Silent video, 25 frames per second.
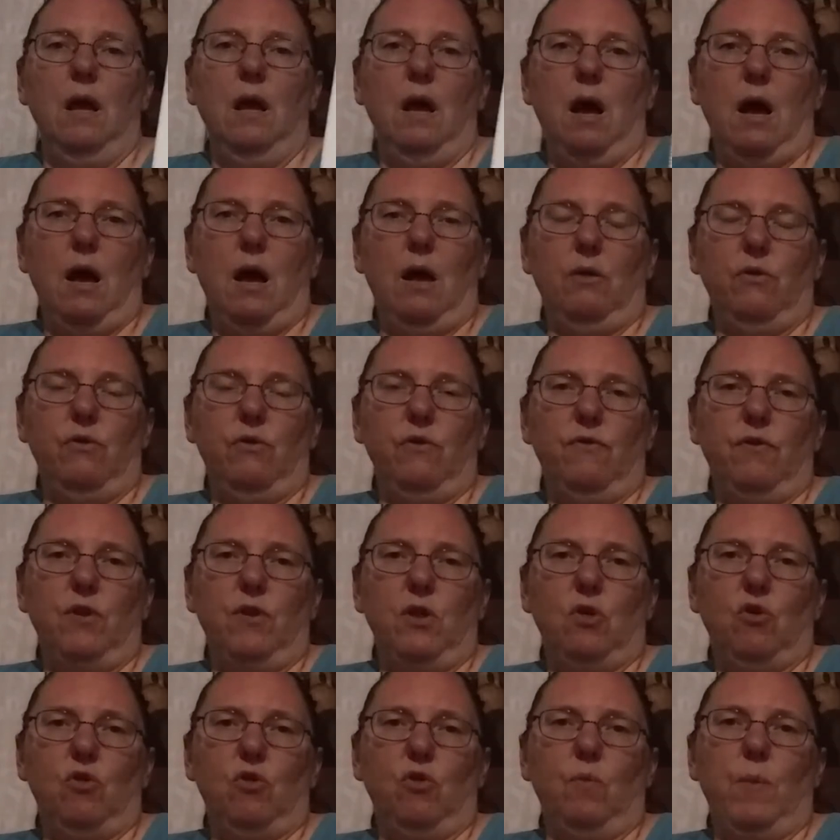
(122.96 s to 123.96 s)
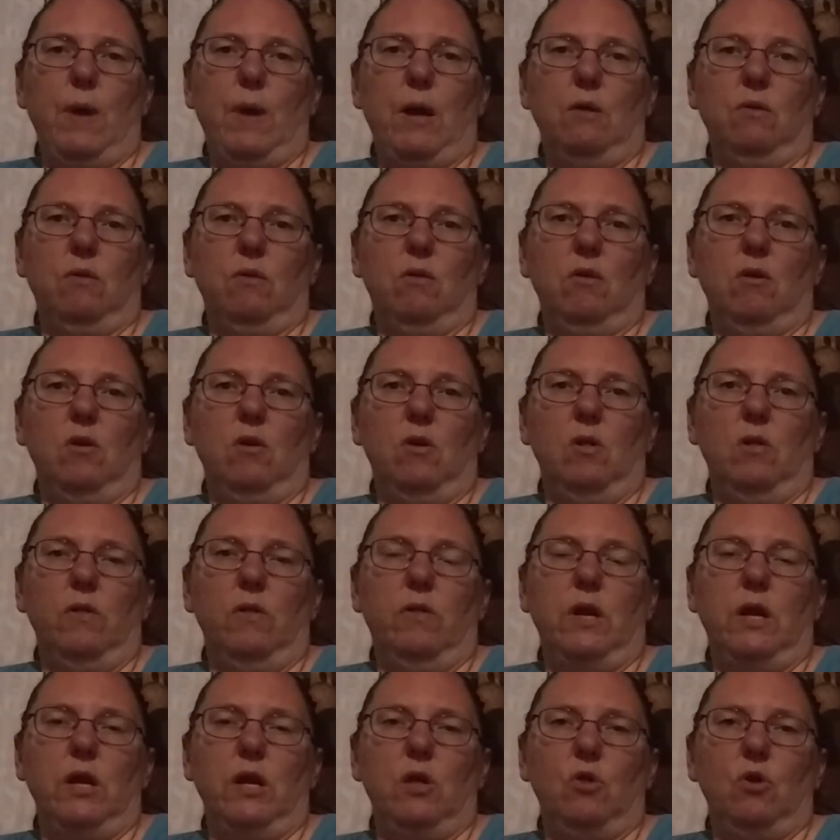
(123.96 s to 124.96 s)
I also finished the round skull
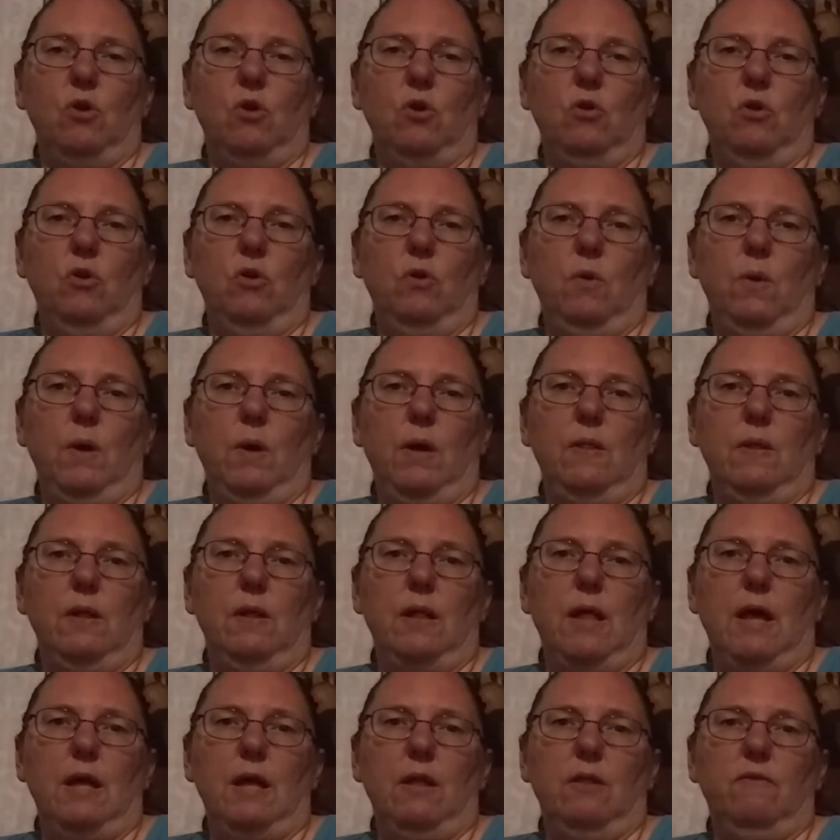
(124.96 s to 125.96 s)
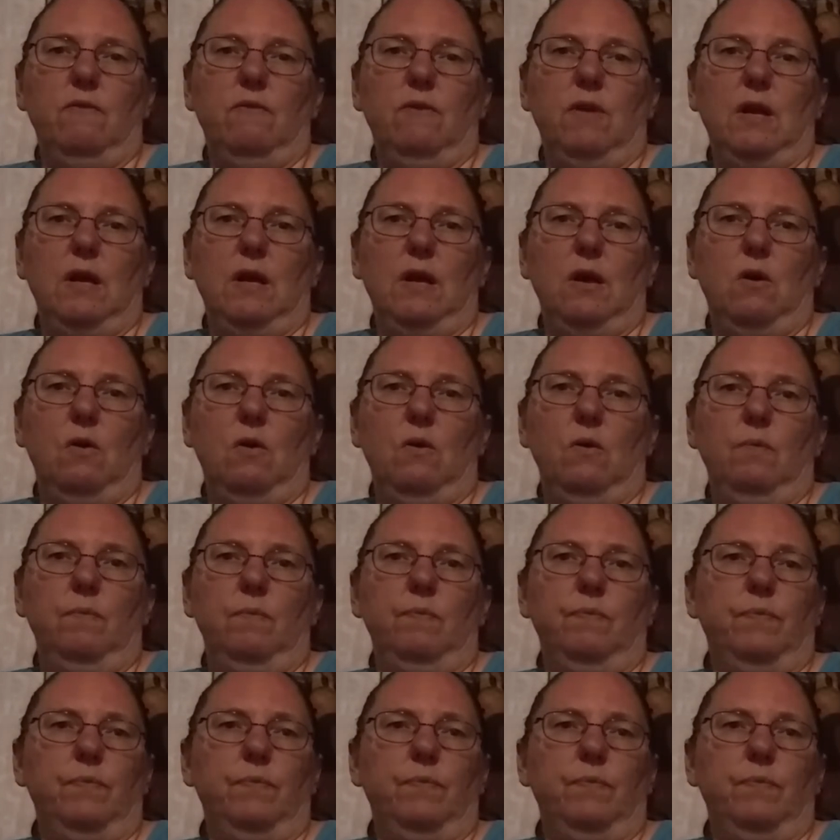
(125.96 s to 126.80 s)
that I showed you in the last video.